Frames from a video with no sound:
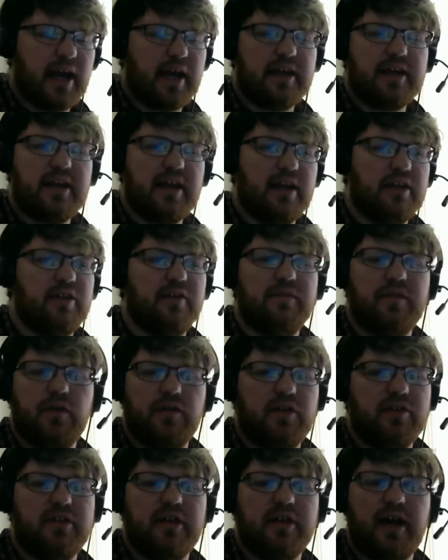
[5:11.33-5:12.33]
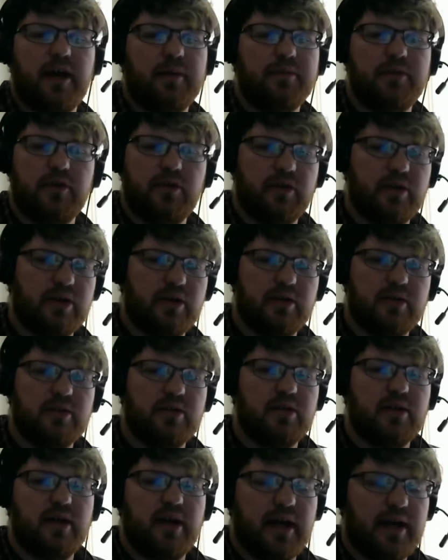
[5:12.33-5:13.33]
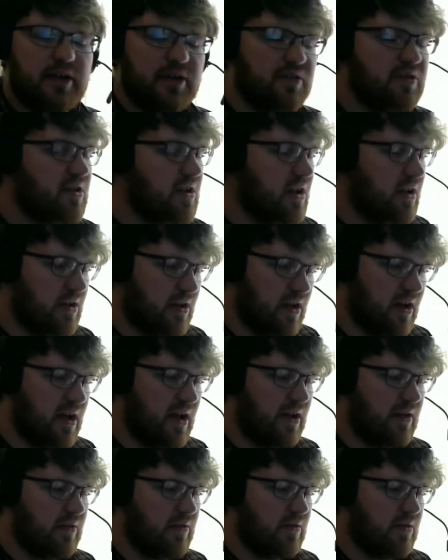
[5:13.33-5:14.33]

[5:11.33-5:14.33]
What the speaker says: can't devote the time to it. I just cannot.